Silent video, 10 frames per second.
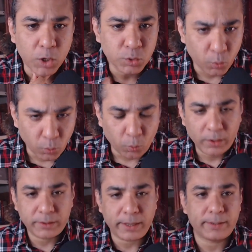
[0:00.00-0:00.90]
So
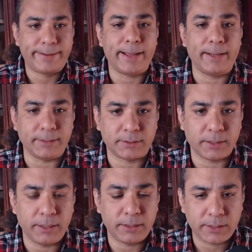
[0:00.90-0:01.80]
what that
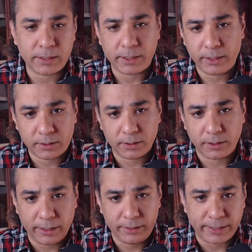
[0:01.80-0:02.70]
does is that it
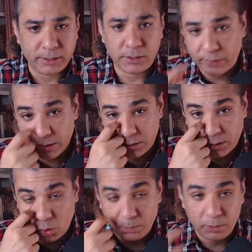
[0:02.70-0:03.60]
intensifies
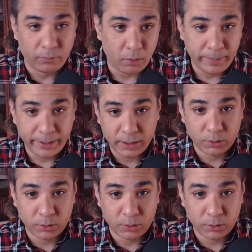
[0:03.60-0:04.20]
the global warming.